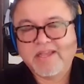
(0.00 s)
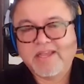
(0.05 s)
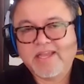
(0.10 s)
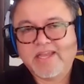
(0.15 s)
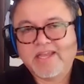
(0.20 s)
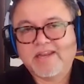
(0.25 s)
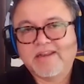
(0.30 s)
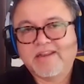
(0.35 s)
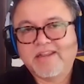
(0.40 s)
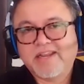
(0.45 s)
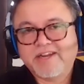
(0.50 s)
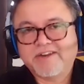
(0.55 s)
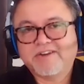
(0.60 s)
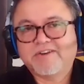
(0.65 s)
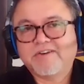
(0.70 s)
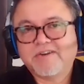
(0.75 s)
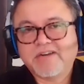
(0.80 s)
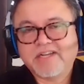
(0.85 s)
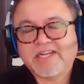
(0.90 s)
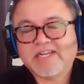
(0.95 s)
And
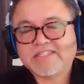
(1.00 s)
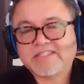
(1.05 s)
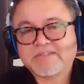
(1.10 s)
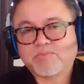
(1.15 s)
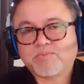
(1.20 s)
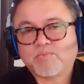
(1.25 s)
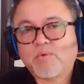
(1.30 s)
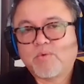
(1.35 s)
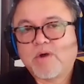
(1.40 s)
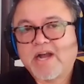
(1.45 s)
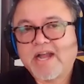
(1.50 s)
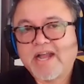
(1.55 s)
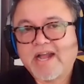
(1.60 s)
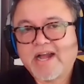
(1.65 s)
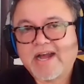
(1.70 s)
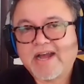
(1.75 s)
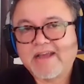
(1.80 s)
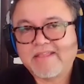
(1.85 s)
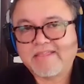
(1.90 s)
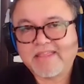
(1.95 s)
here is why
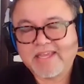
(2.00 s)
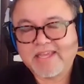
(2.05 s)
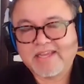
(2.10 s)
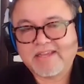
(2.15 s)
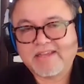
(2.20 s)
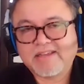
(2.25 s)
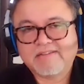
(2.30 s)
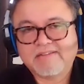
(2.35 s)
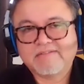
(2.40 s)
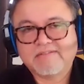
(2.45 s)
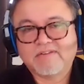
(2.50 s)
I think,